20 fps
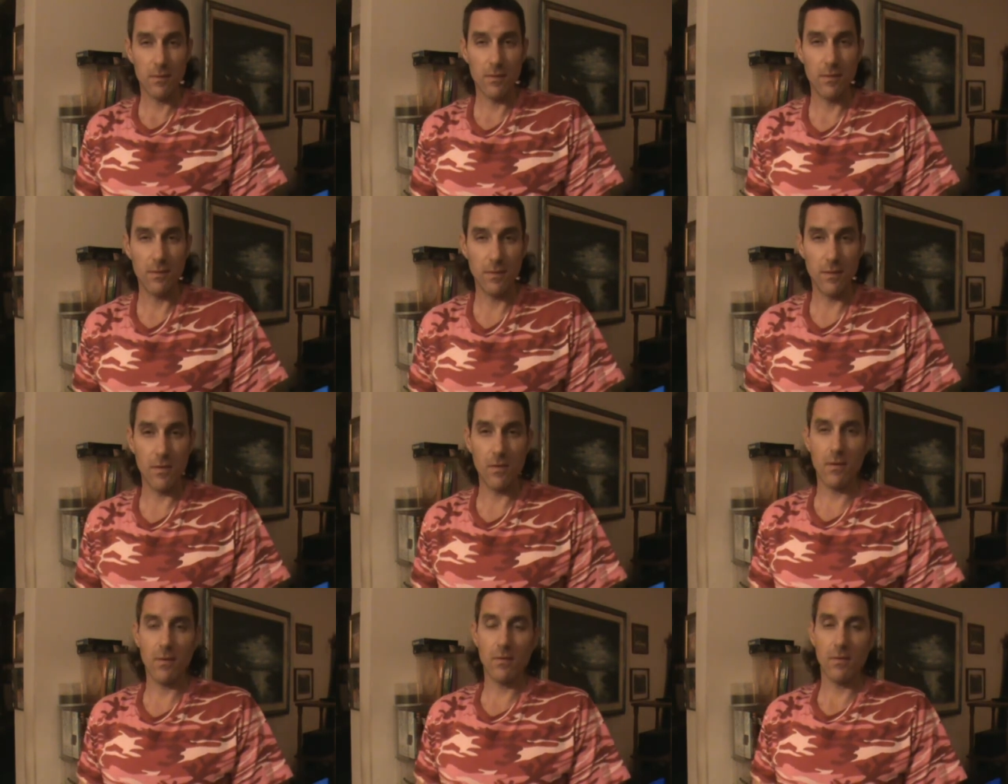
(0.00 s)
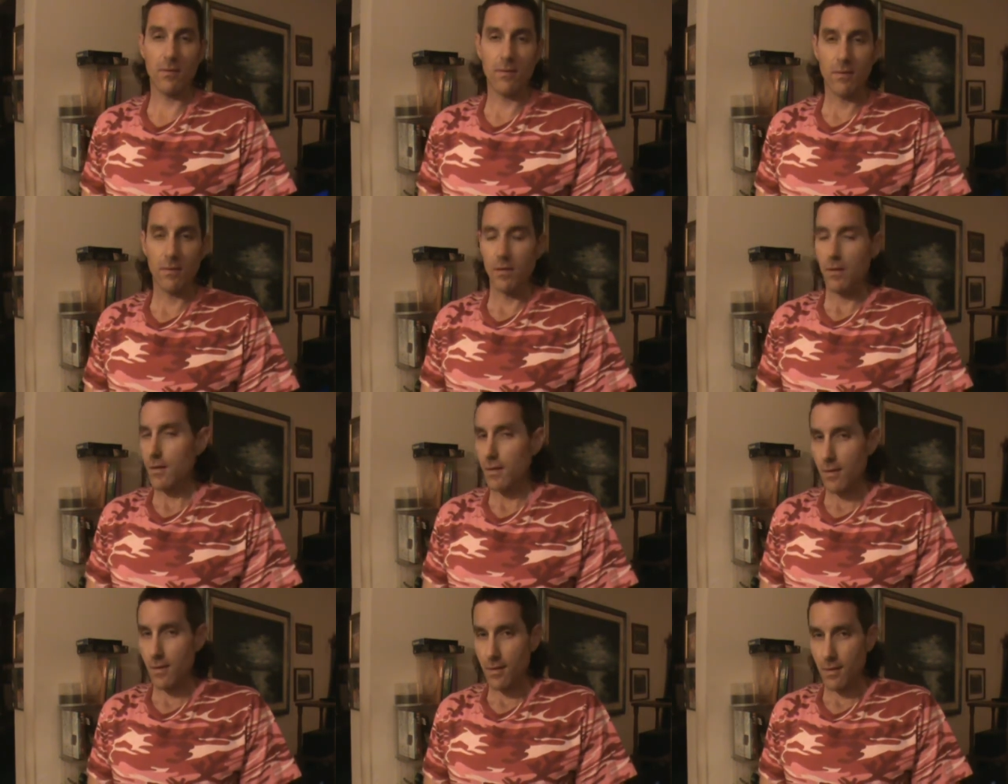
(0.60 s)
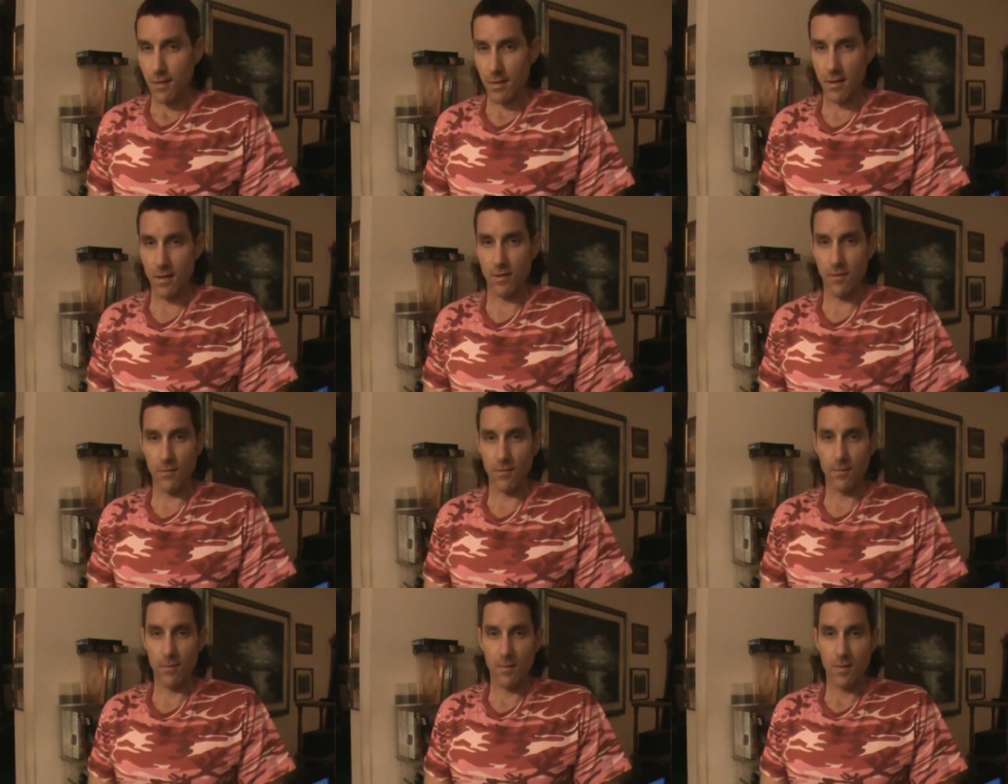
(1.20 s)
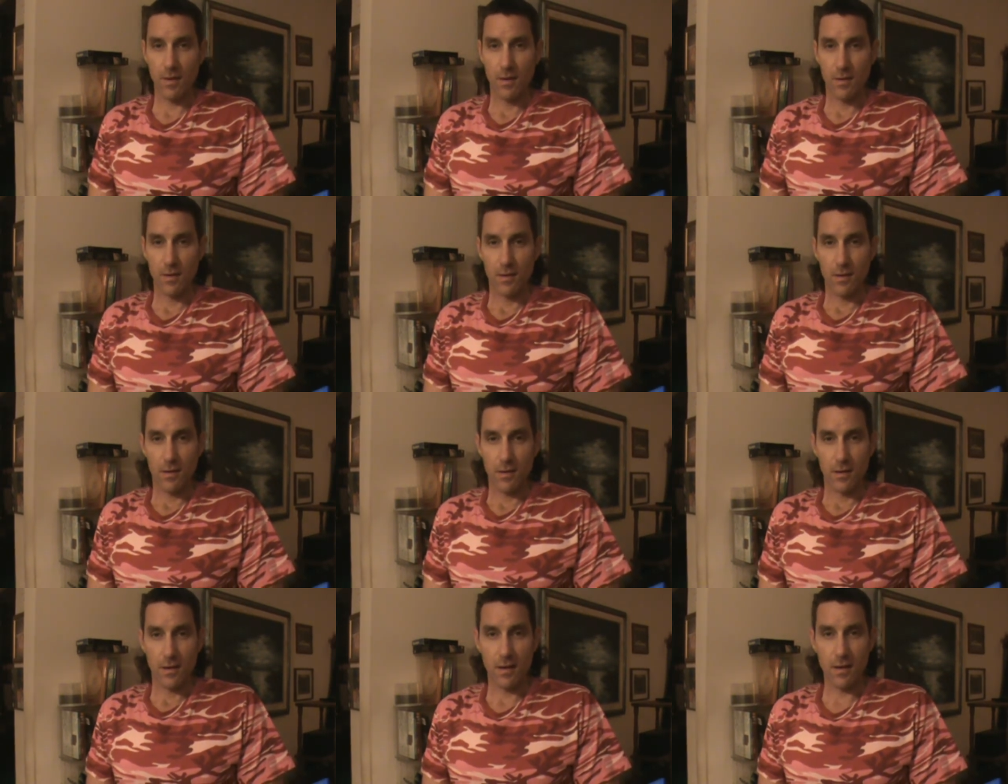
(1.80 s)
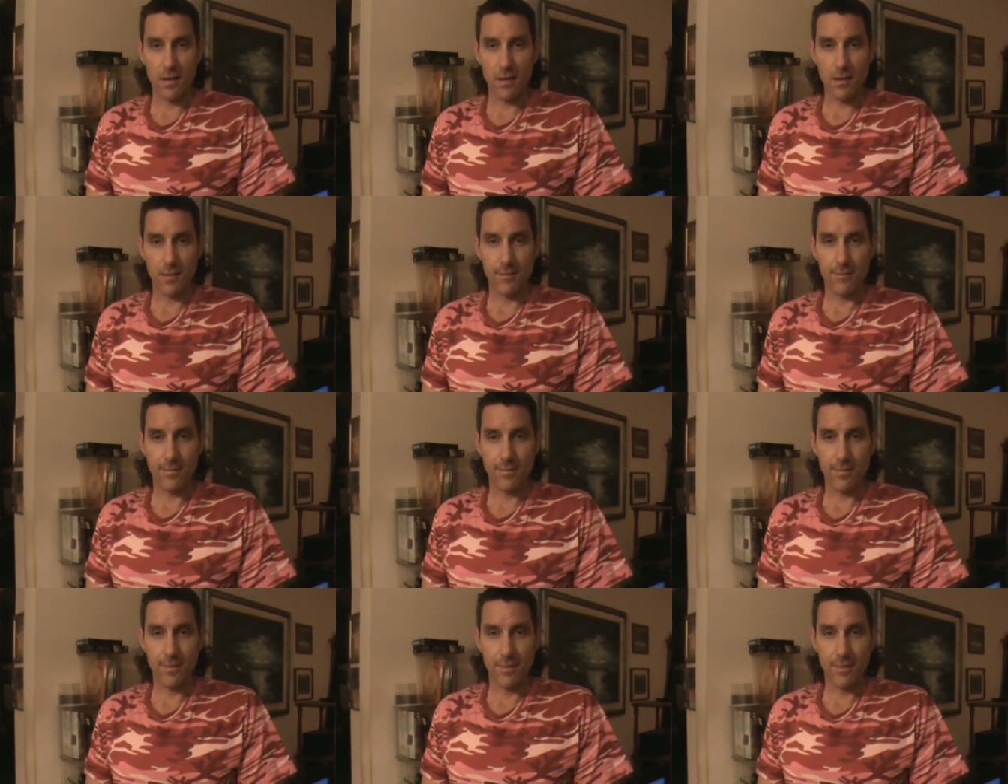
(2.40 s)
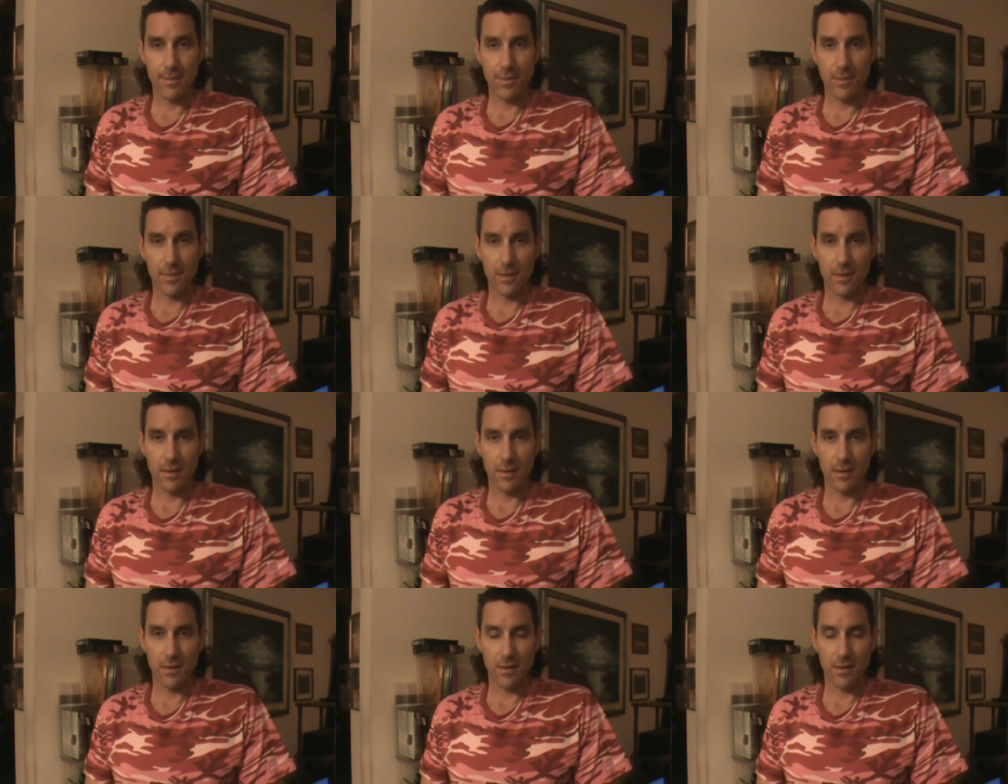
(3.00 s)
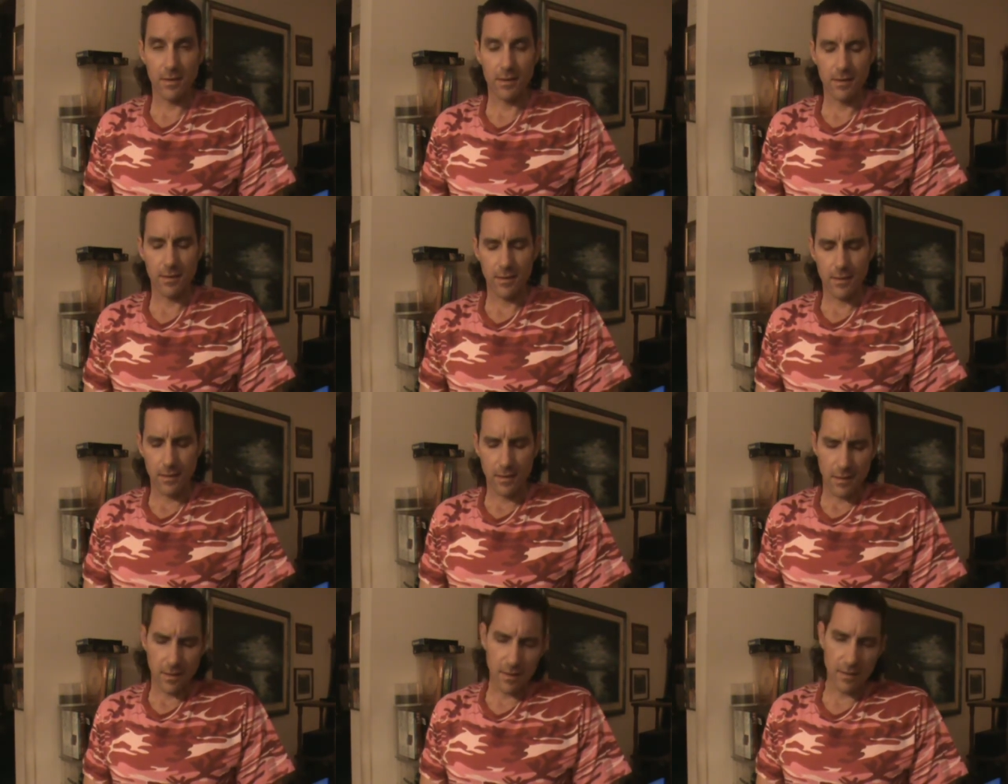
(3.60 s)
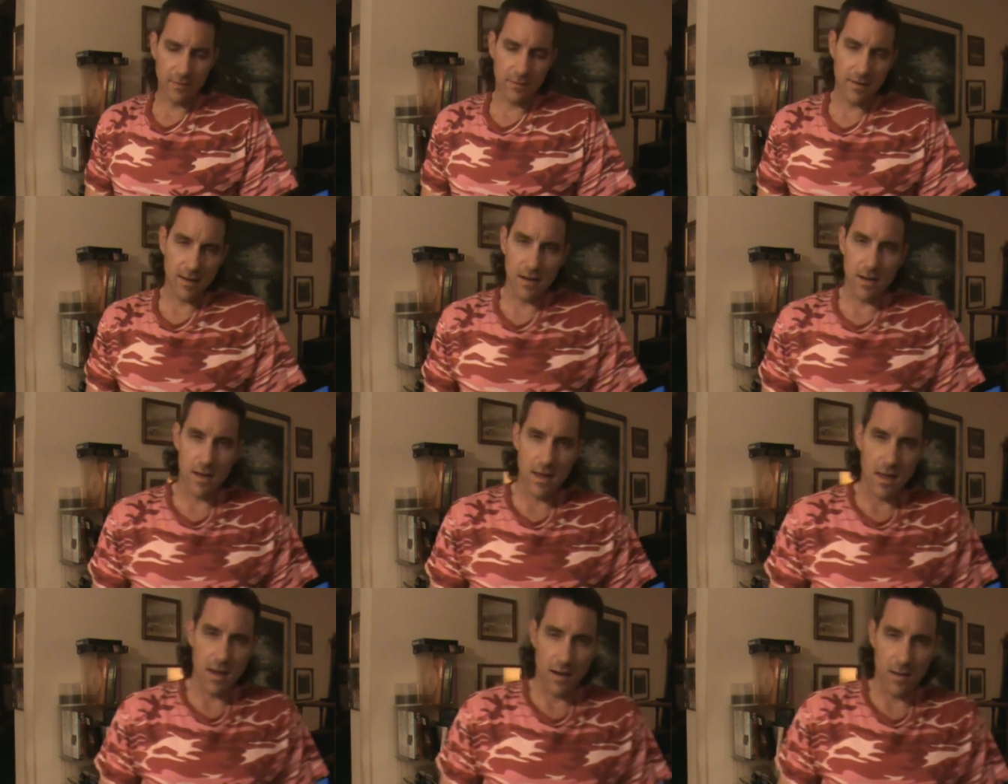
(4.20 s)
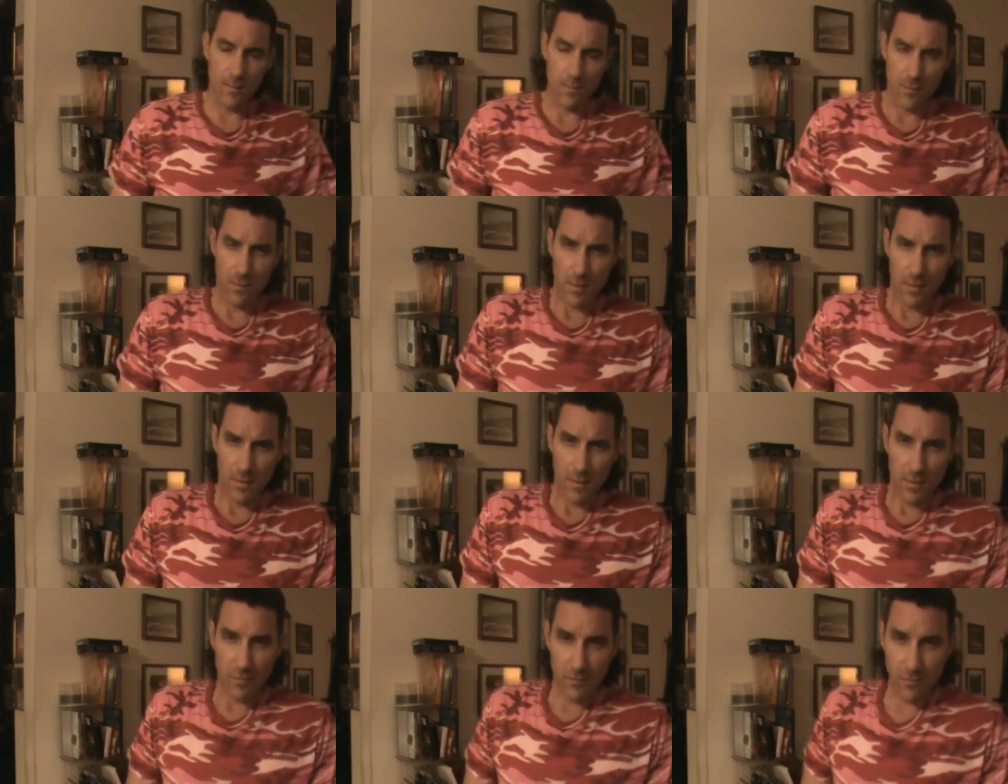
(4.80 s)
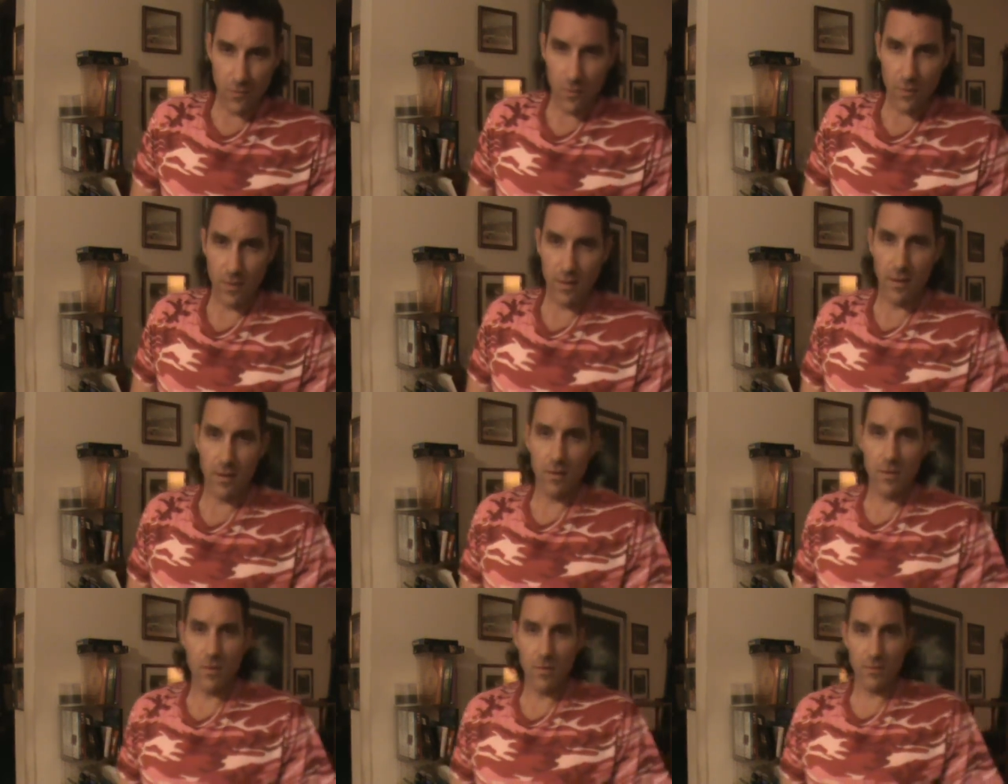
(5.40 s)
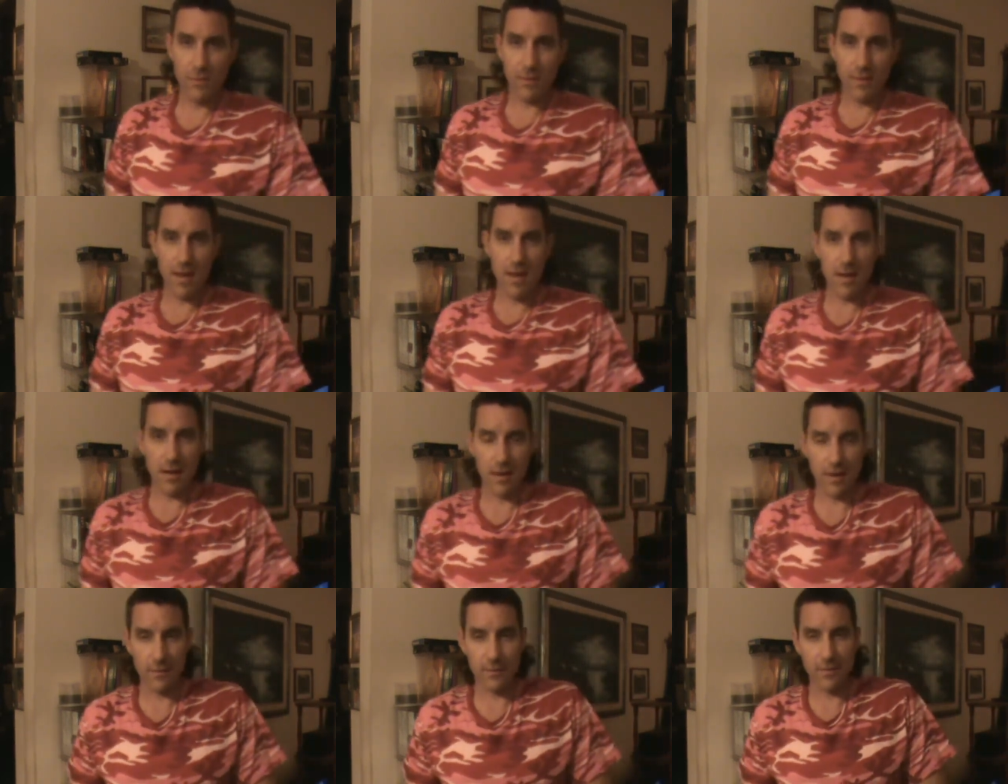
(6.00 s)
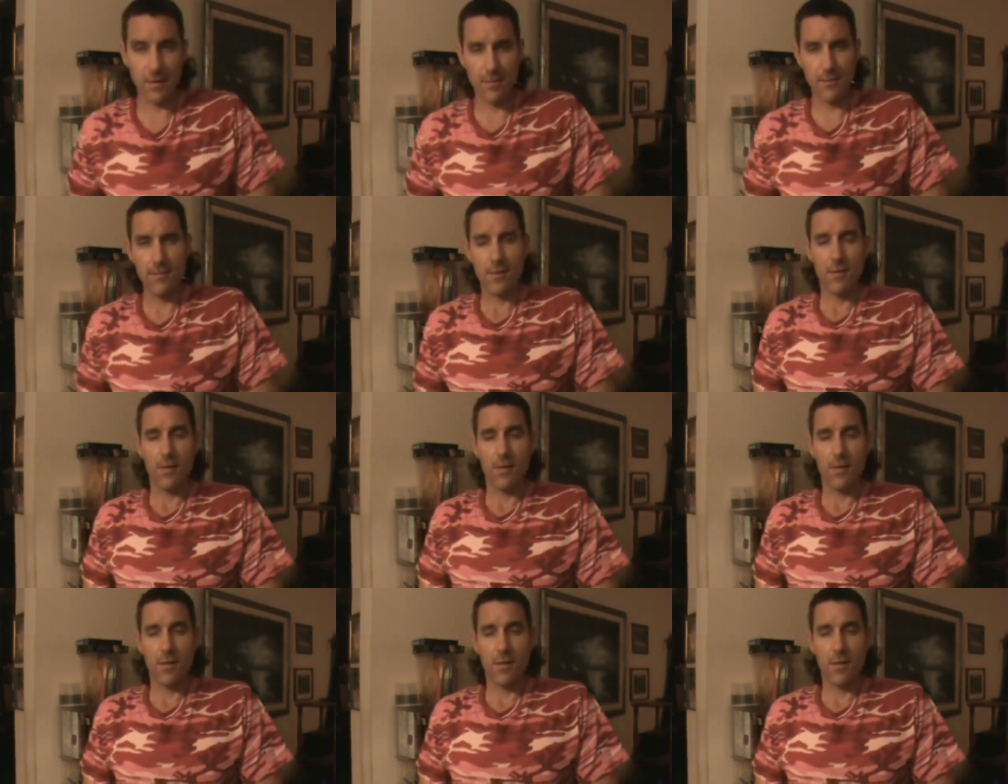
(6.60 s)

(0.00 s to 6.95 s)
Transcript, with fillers: No, you know. Um, he said he had a four-year-old child, and I said,